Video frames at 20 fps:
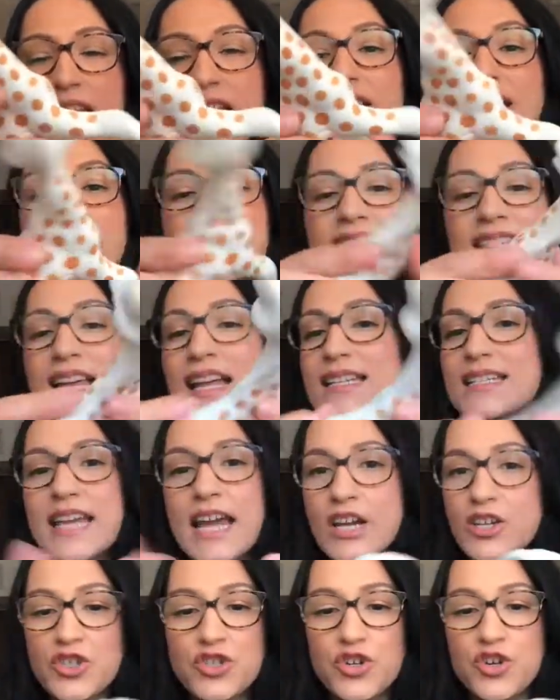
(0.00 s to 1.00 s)
It's not
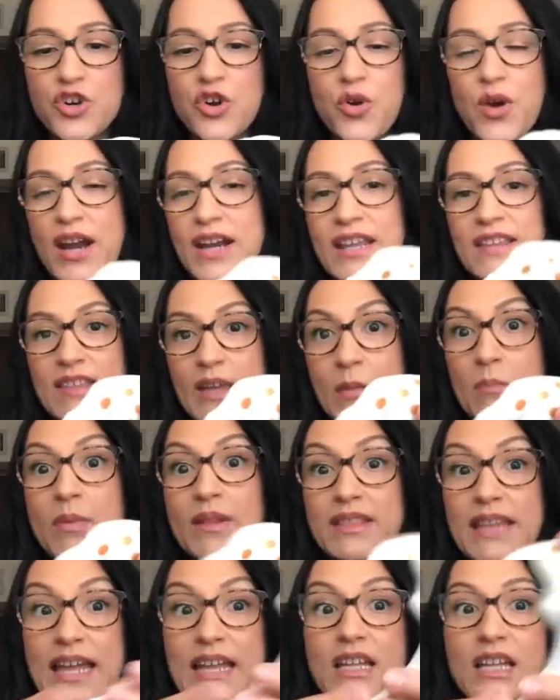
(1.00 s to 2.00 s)
textured or anything,
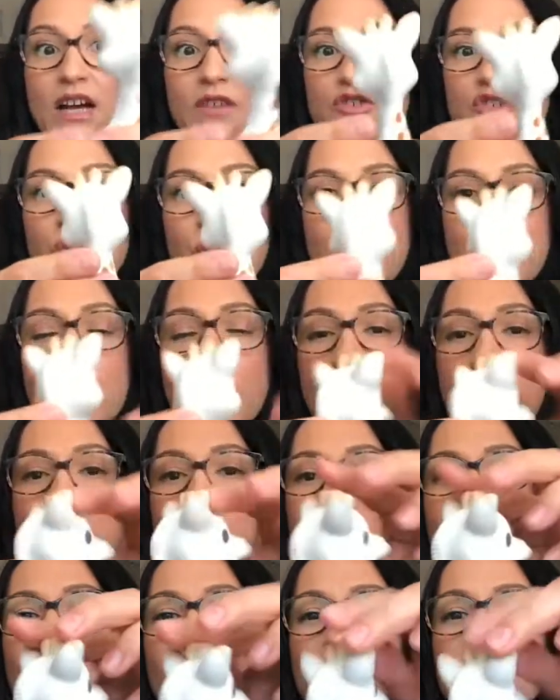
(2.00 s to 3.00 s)
but they love chewing on them.
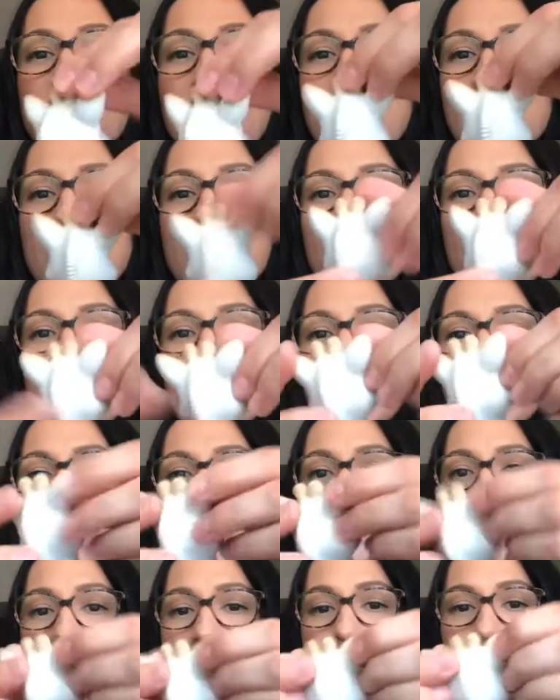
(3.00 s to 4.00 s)
They also like chewing
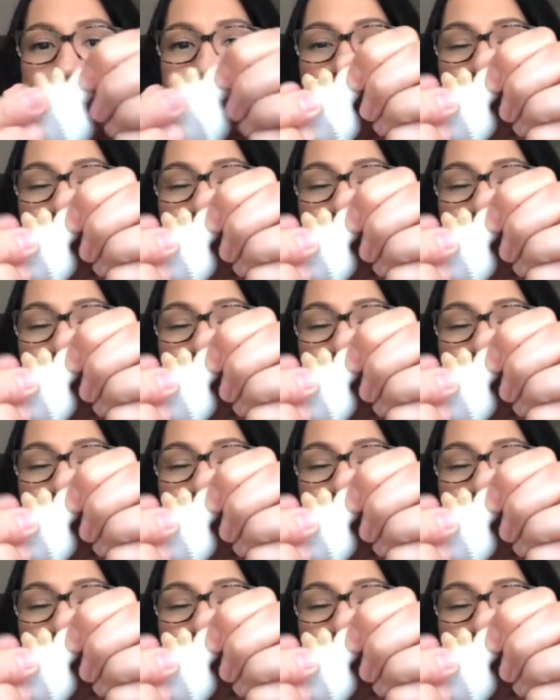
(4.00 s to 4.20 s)
on like